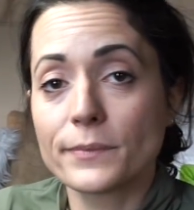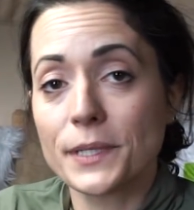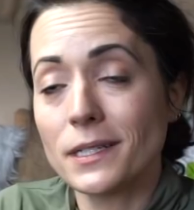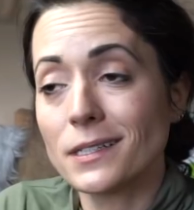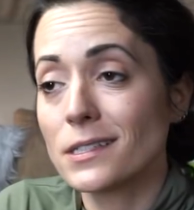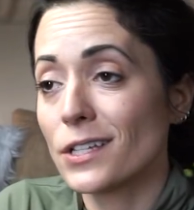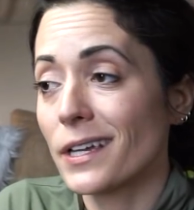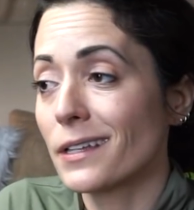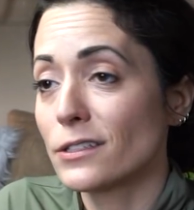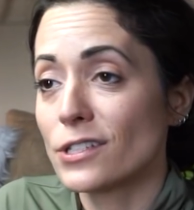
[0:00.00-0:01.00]
and it's
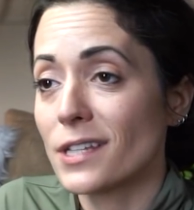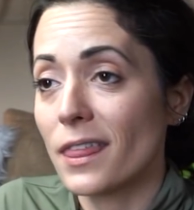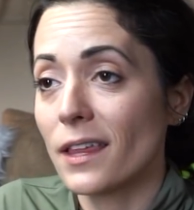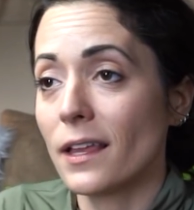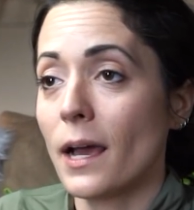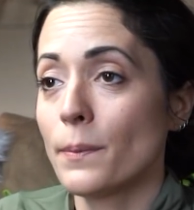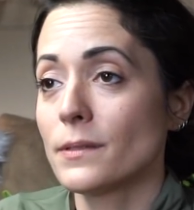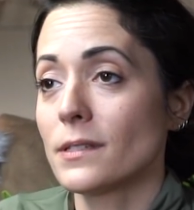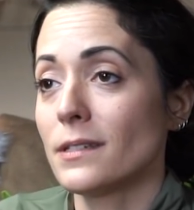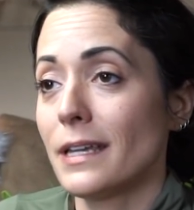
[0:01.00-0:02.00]
like just a thing that
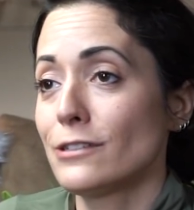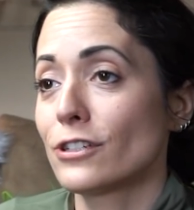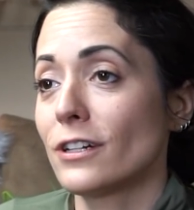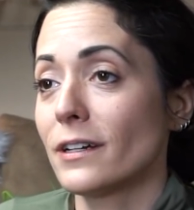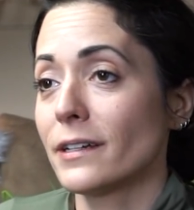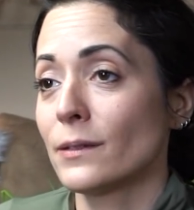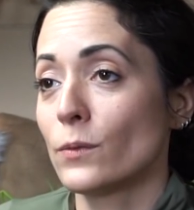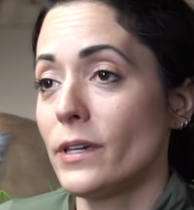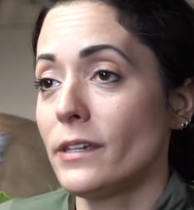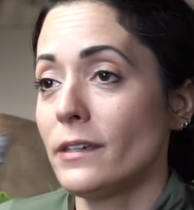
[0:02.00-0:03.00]
happens in nature, and
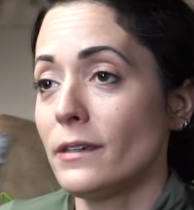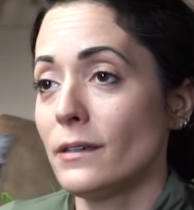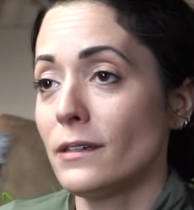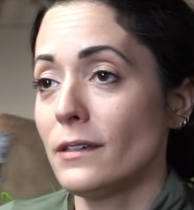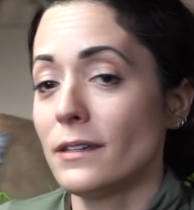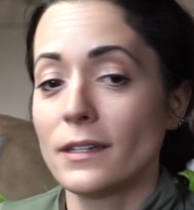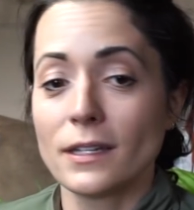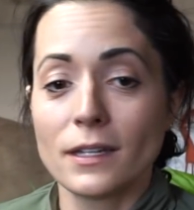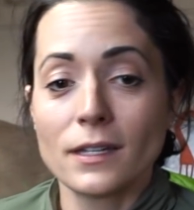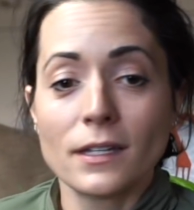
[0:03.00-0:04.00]
we
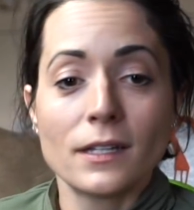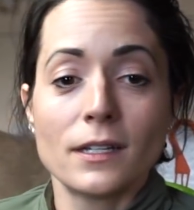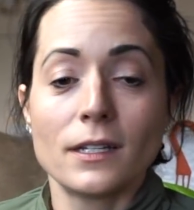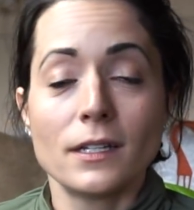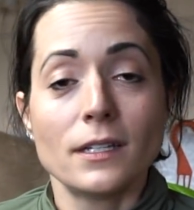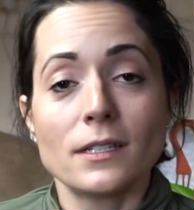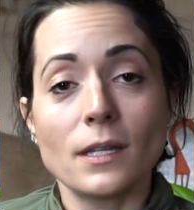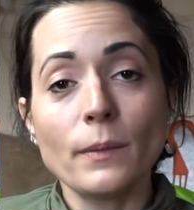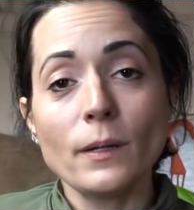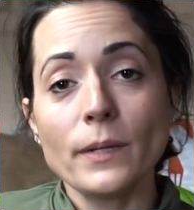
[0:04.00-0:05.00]

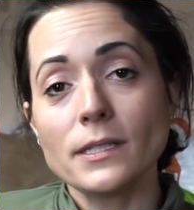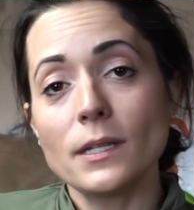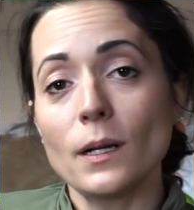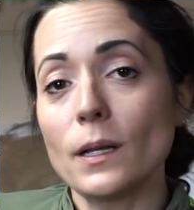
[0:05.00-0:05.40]
somehow mess it all